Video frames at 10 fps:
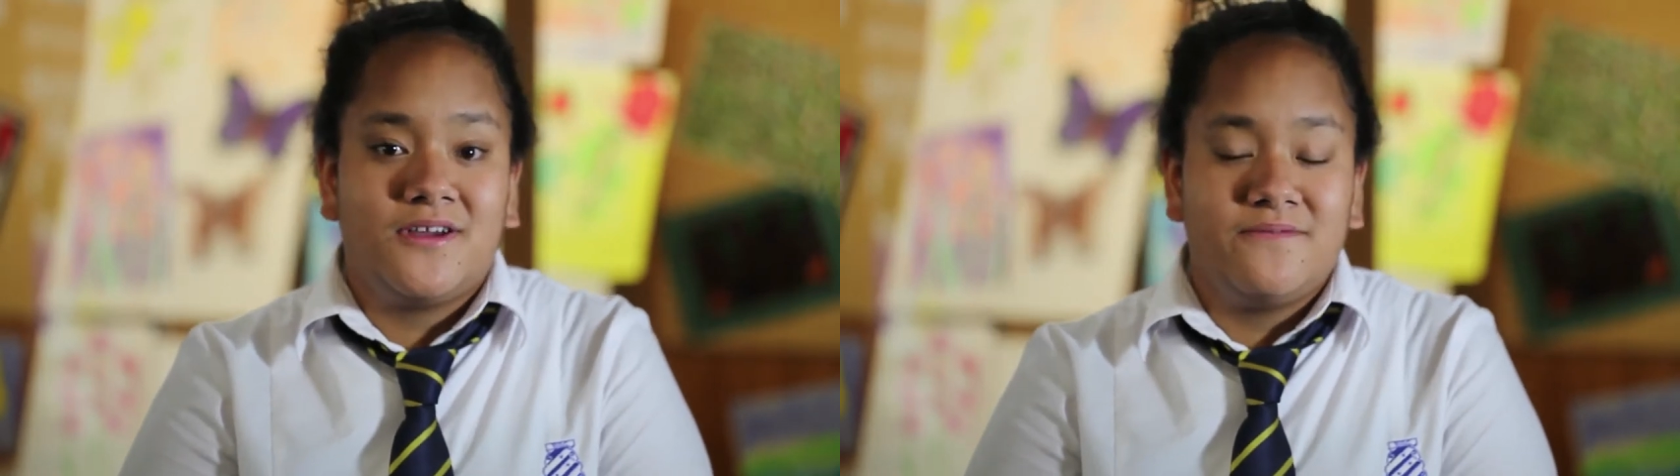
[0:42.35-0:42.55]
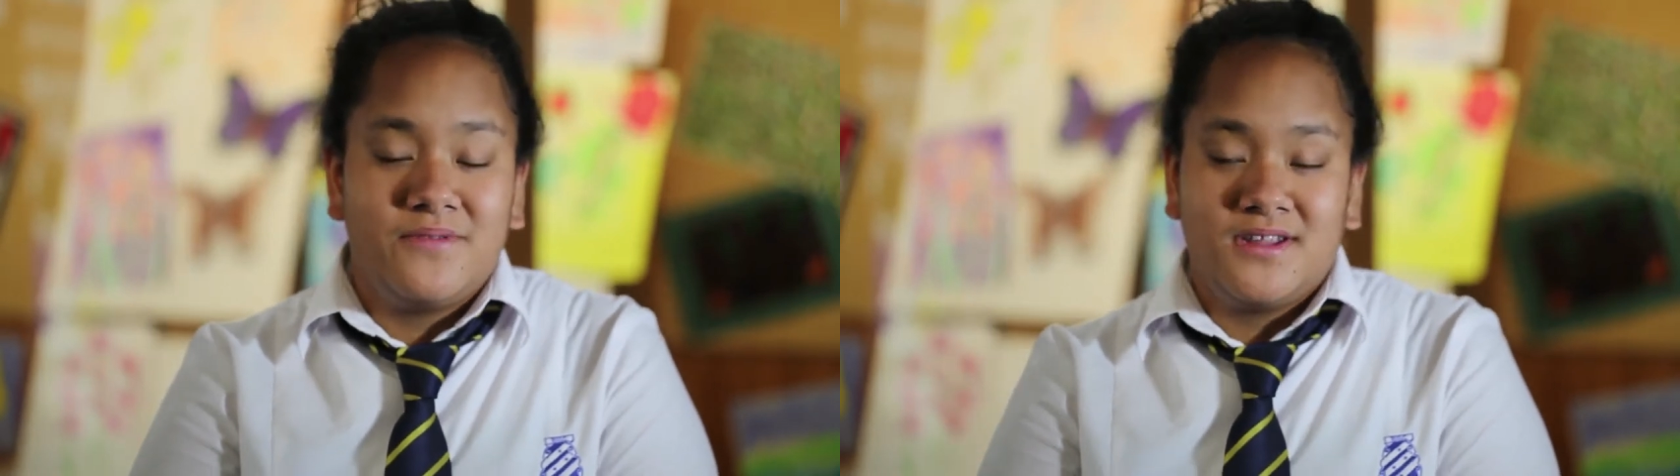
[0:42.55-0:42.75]

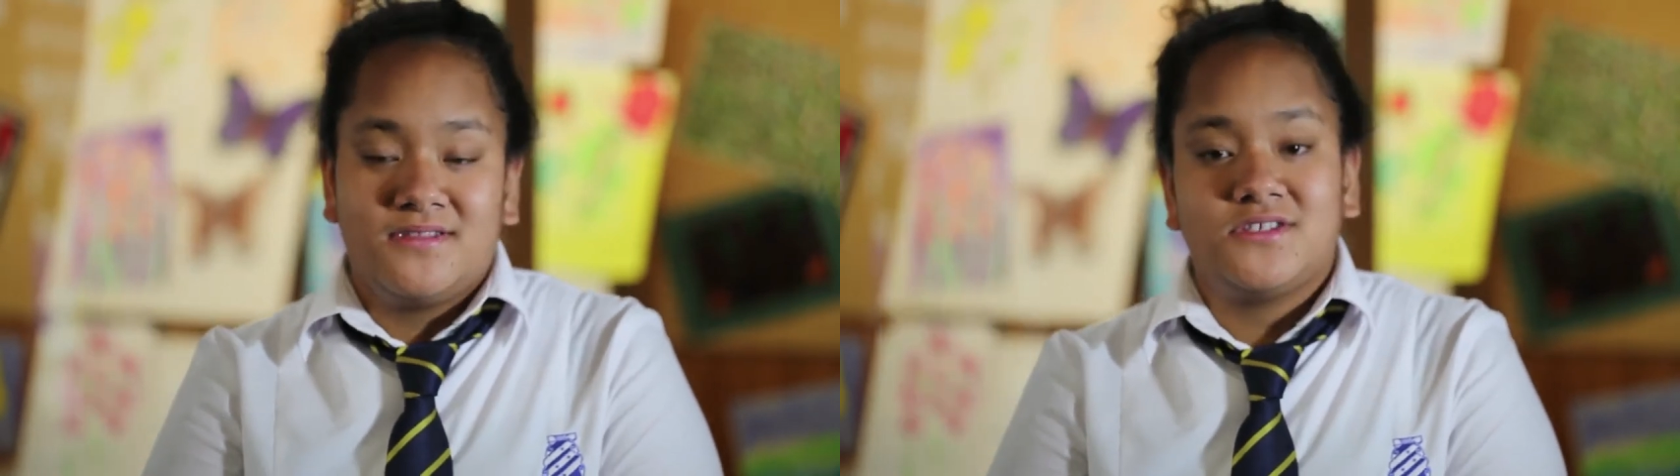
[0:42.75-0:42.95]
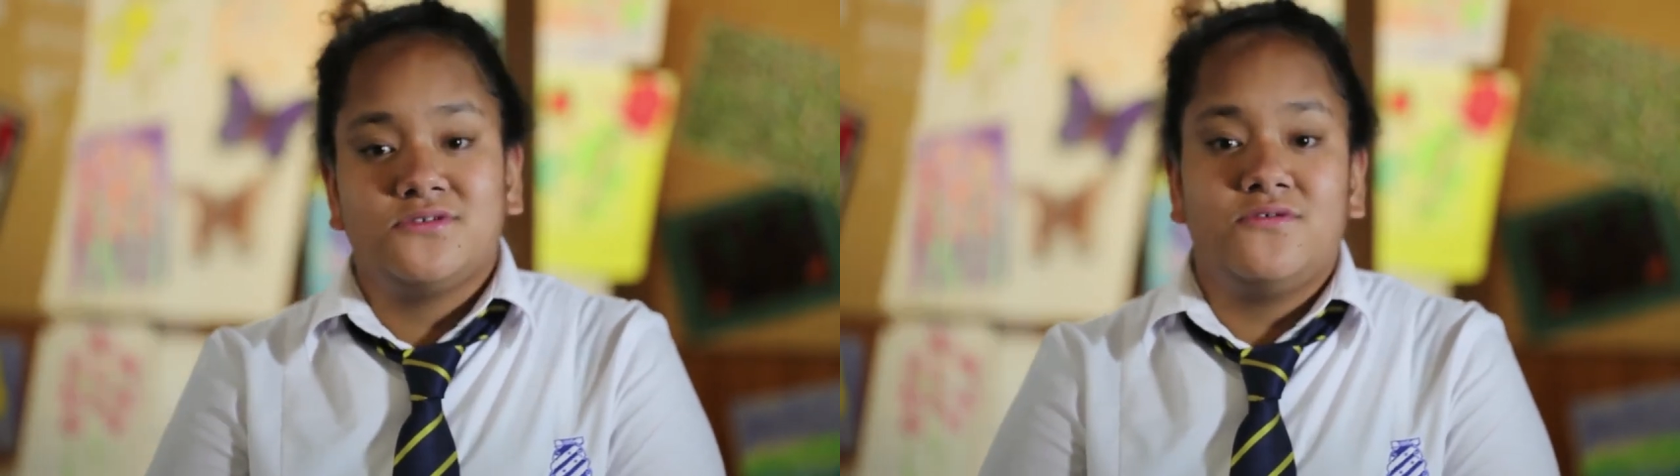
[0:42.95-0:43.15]
I've been
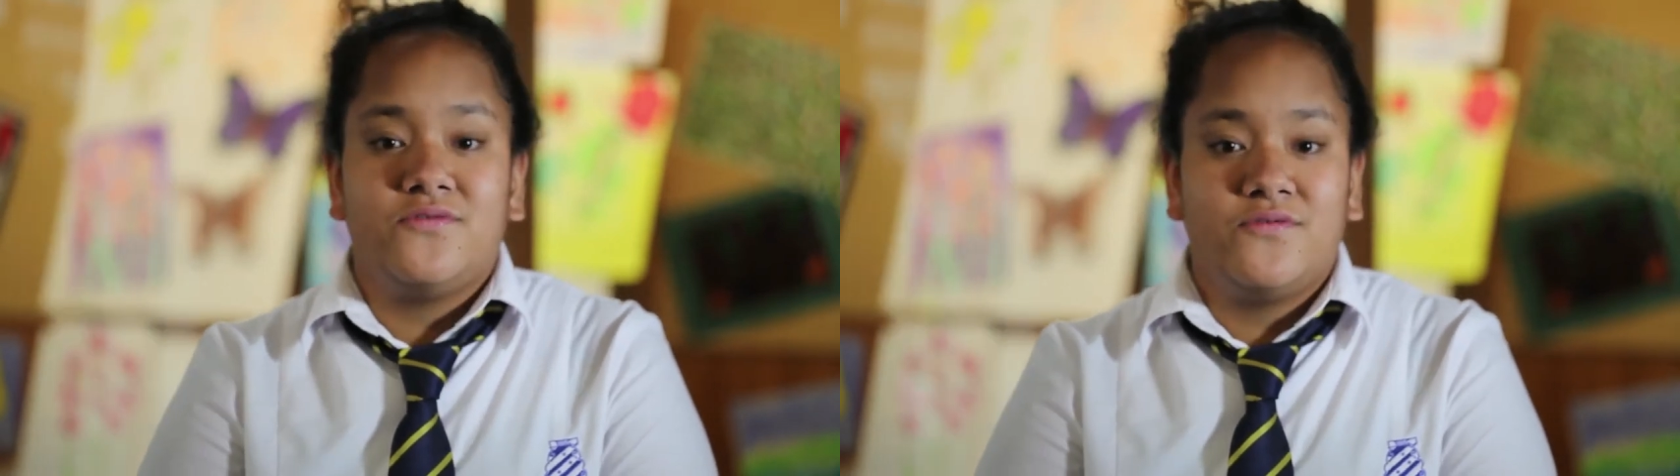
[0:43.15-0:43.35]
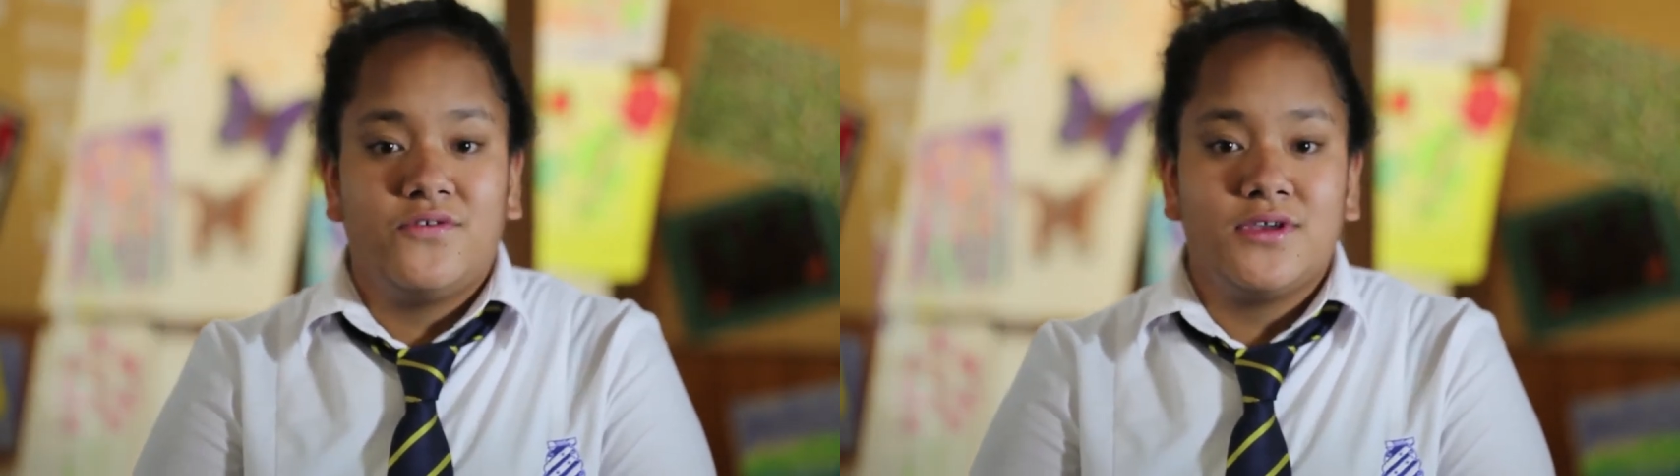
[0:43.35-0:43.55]
at the school
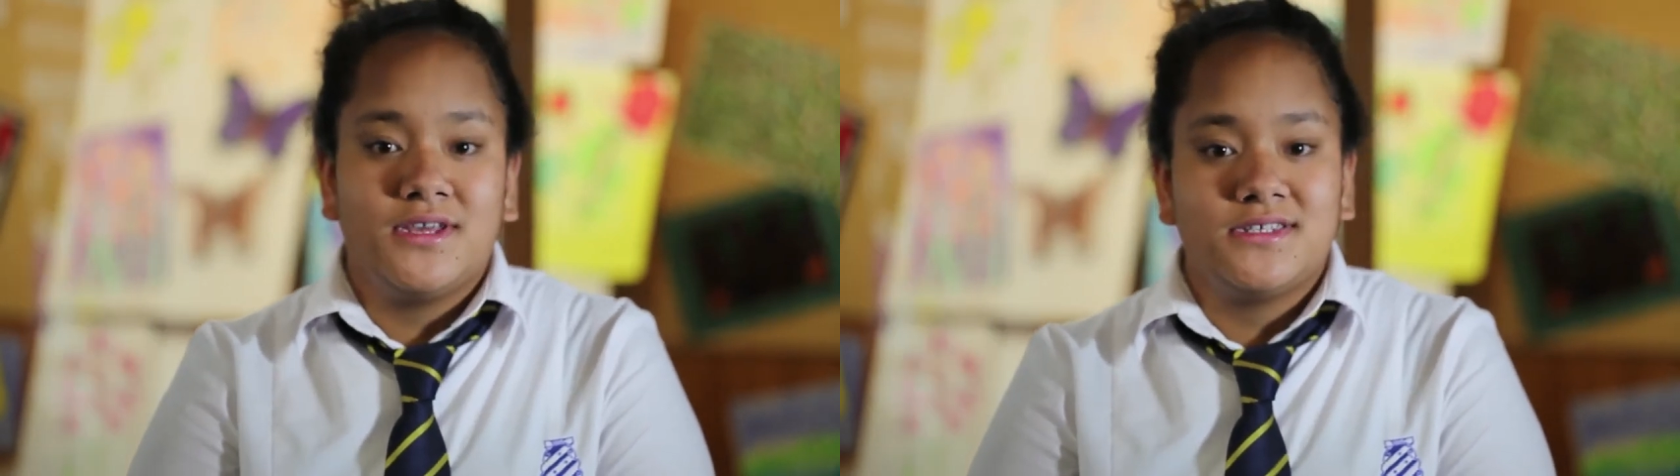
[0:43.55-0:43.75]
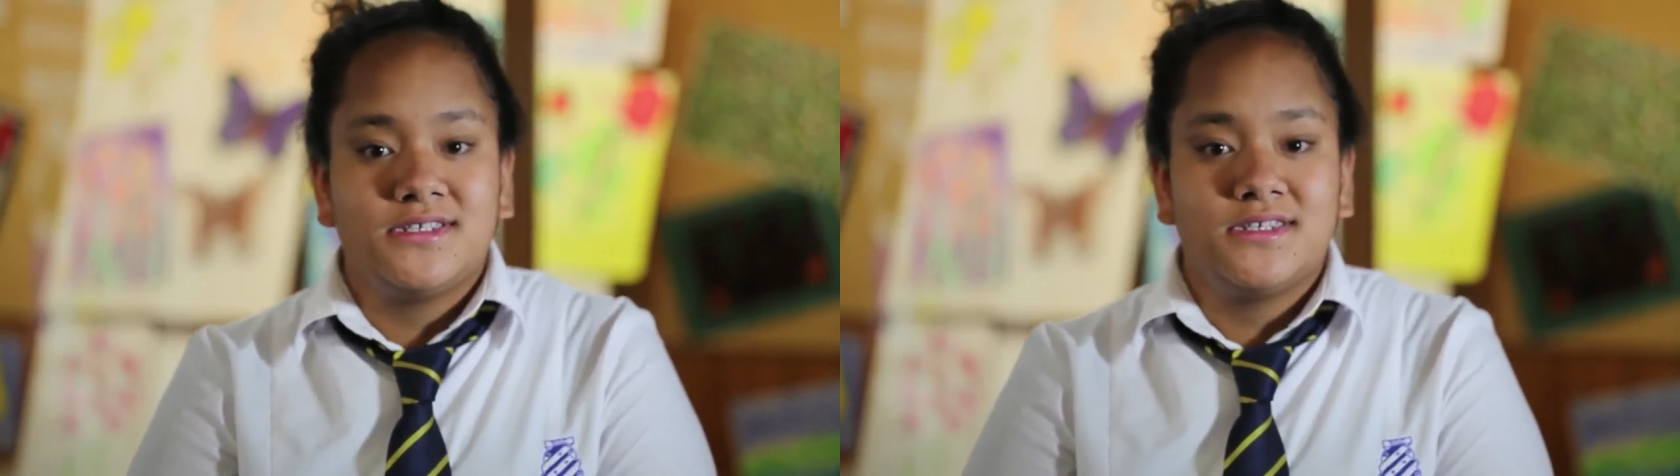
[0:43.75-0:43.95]
for 4
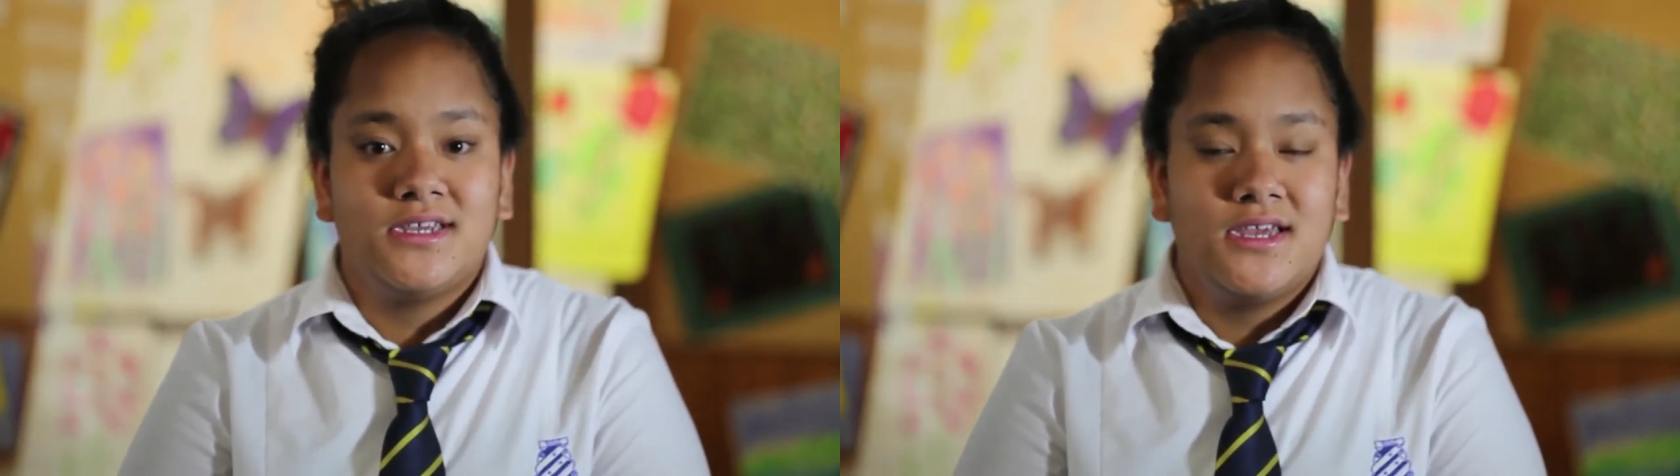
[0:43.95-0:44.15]
years.